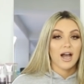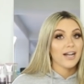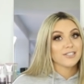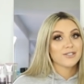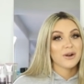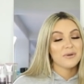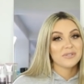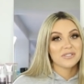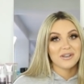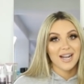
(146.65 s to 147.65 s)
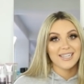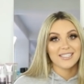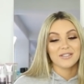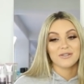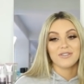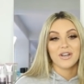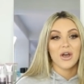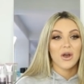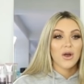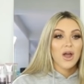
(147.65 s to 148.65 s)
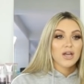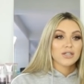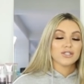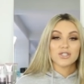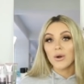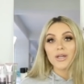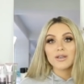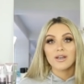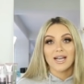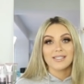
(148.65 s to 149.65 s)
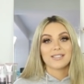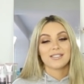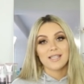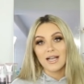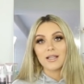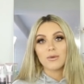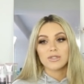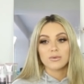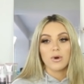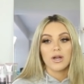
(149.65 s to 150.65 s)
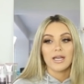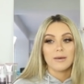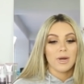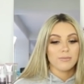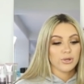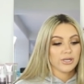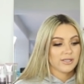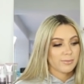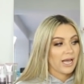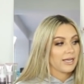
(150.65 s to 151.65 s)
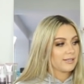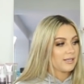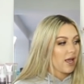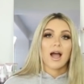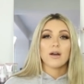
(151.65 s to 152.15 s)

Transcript: I just thought it was a good idea to do a video showing you guys exactly what's what in my beauty space.